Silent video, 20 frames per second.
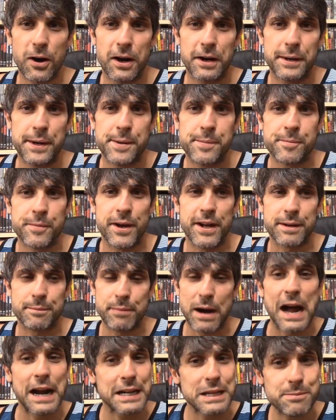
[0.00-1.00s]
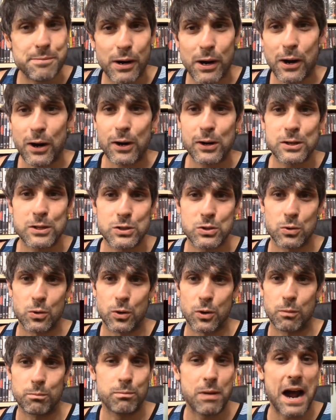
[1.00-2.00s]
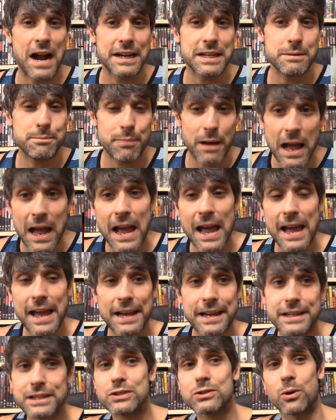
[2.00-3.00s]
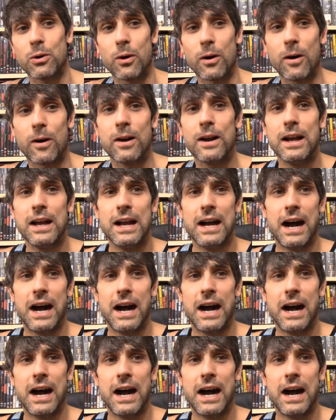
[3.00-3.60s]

um, like body parts or body bags, or